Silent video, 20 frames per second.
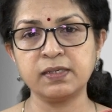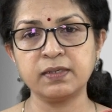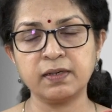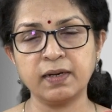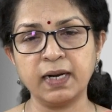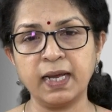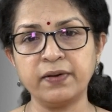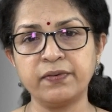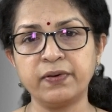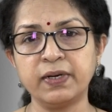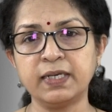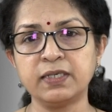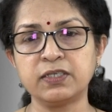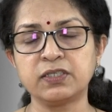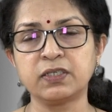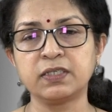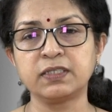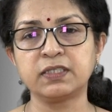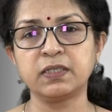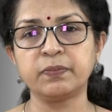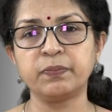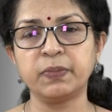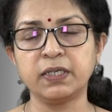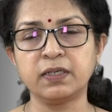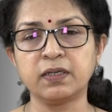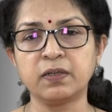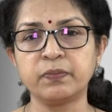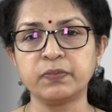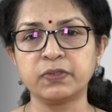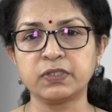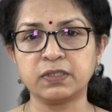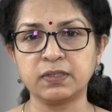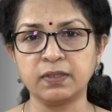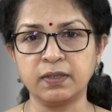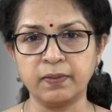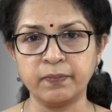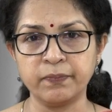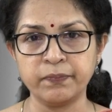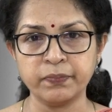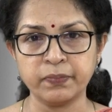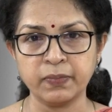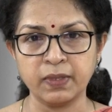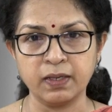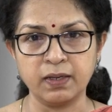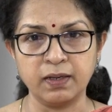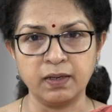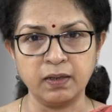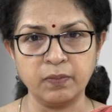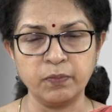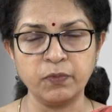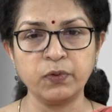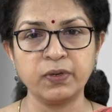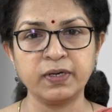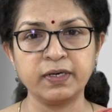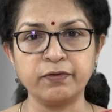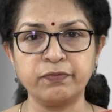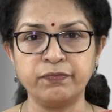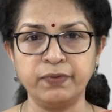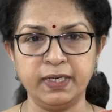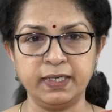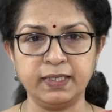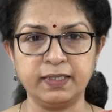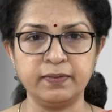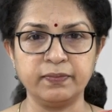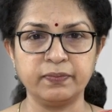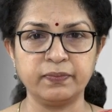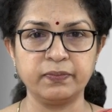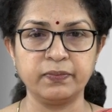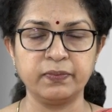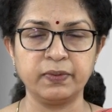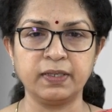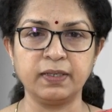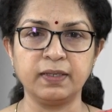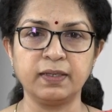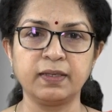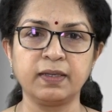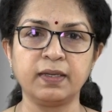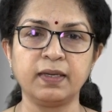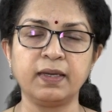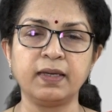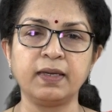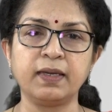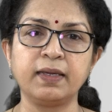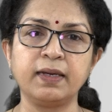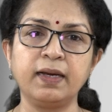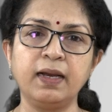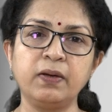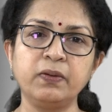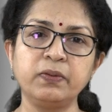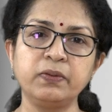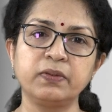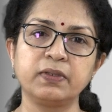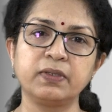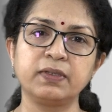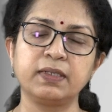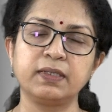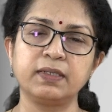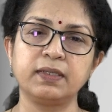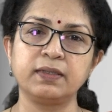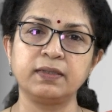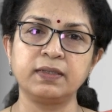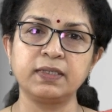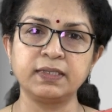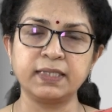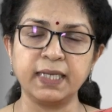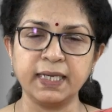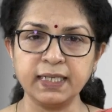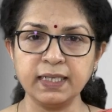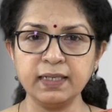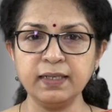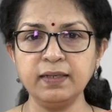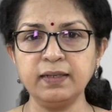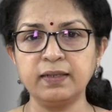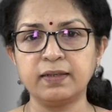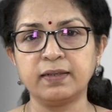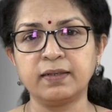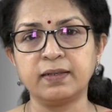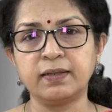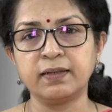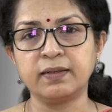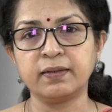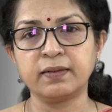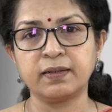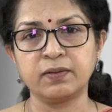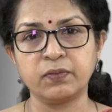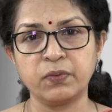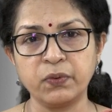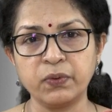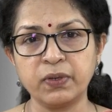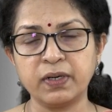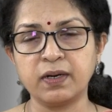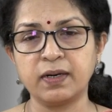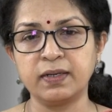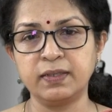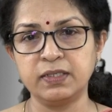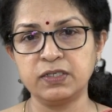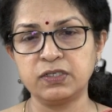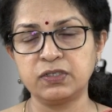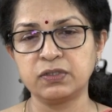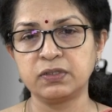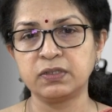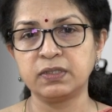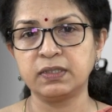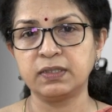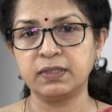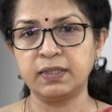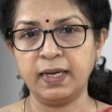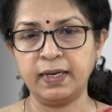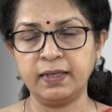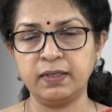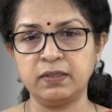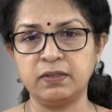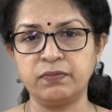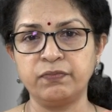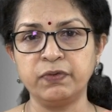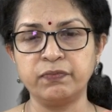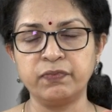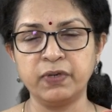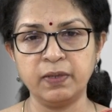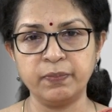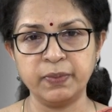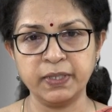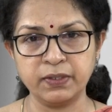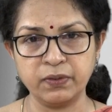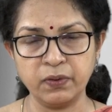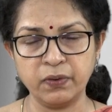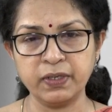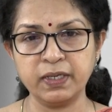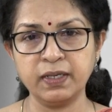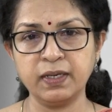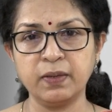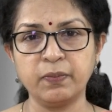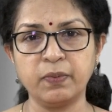client relationship becomes more effective. Now, the second core condition that we will be talking